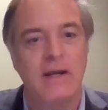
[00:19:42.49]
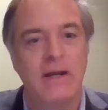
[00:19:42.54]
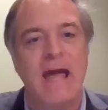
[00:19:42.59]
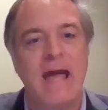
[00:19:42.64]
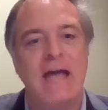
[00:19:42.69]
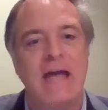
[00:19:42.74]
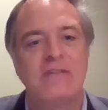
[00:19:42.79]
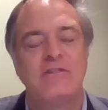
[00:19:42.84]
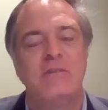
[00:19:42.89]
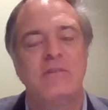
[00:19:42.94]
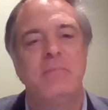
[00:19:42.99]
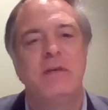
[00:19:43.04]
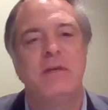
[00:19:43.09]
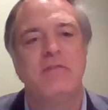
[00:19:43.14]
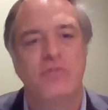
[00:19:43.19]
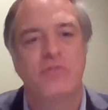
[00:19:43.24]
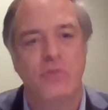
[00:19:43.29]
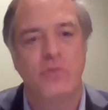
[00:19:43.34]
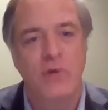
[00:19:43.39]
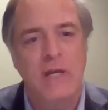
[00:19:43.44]
It has to be
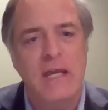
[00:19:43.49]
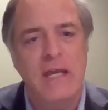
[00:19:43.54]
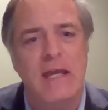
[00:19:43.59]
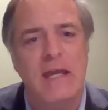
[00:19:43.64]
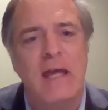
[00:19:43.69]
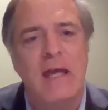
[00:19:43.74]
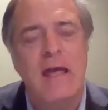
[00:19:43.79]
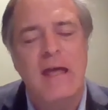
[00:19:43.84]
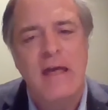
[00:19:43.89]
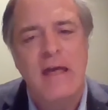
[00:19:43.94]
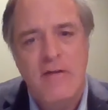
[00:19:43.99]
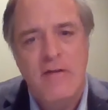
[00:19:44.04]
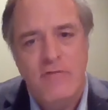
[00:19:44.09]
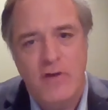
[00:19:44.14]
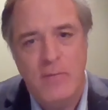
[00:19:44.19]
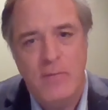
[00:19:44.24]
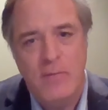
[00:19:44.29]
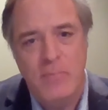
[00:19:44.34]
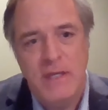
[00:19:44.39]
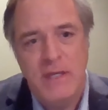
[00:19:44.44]
free
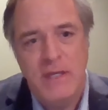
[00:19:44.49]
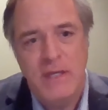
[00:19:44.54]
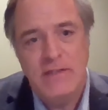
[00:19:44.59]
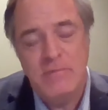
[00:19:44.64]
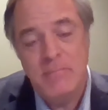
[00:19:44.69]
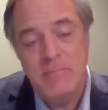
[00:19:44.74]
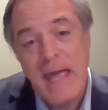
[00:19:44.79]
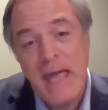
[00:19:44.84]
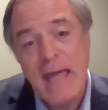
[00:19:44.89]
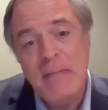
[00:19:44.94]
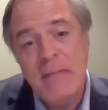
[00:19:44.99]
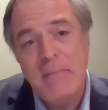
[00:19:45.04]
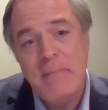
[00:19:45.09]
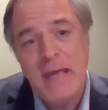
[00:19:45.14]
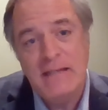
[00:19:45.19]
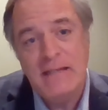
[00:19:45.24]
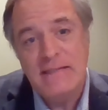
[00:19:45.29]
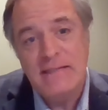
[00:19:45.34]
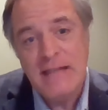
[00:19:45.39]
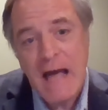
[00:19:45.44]
from these man
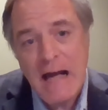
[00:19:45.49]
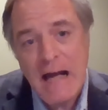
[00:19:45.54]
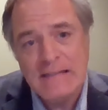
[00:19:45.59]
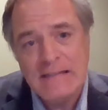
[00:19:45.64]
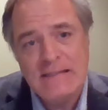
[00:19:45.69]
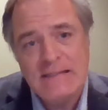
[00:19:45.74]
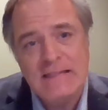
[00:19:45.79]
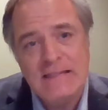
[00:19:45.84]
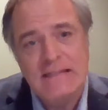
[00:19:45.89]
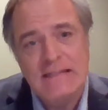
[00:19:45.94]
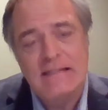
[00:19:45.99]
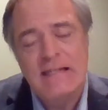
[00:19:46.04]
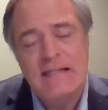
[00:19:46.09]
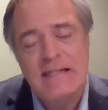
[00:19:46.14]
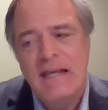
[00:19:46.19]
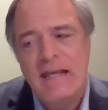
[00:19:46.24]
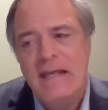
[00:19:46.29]
made toxins